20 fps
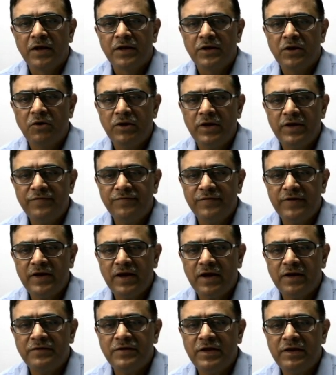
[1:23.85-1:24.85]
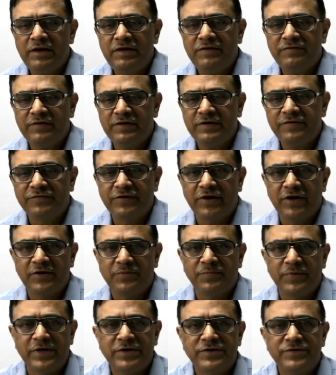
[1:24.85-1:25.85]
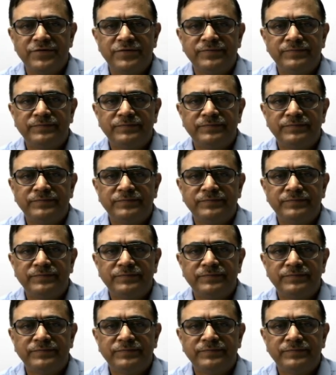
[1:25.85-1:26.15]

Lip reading: Now let's see the reason statement.